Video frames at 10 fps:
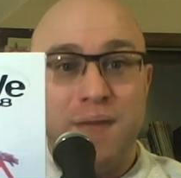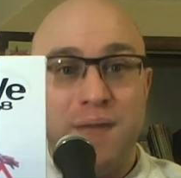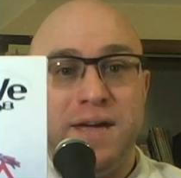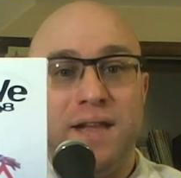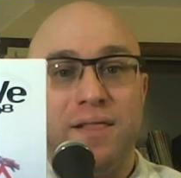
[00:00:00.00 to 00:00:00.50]

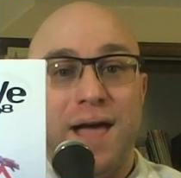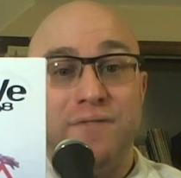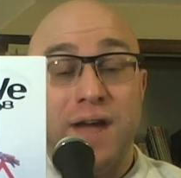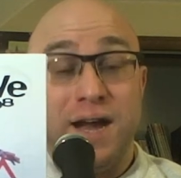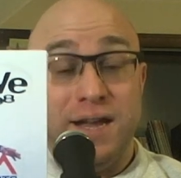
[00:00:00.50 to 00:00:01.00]
NBA Live
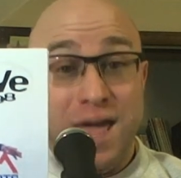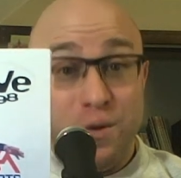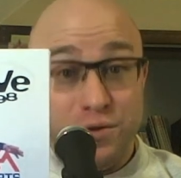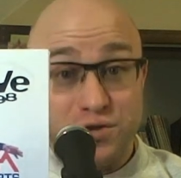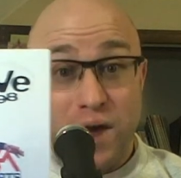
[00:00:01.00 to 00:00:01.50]
98
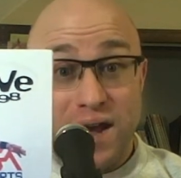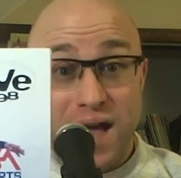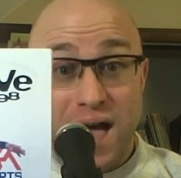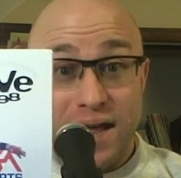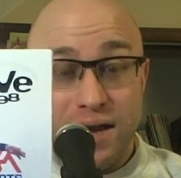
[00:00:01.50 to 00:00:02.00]
was great
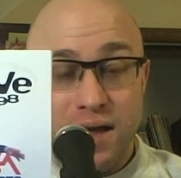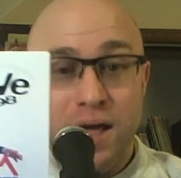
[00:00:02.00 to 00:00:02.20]
at it.